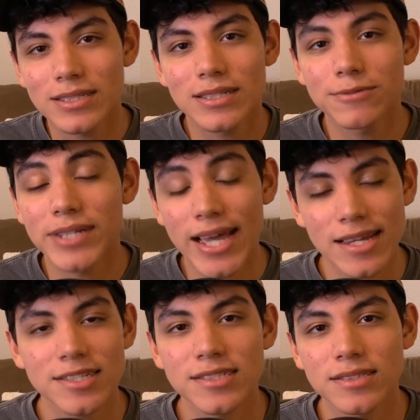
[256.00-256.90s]

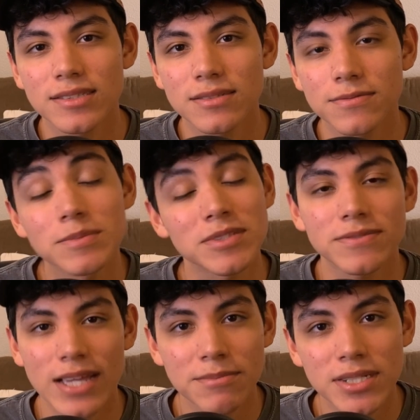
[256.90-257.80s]
reactions from his
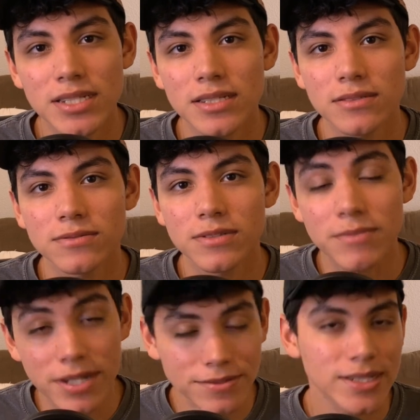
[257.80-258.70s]
family, from Rafael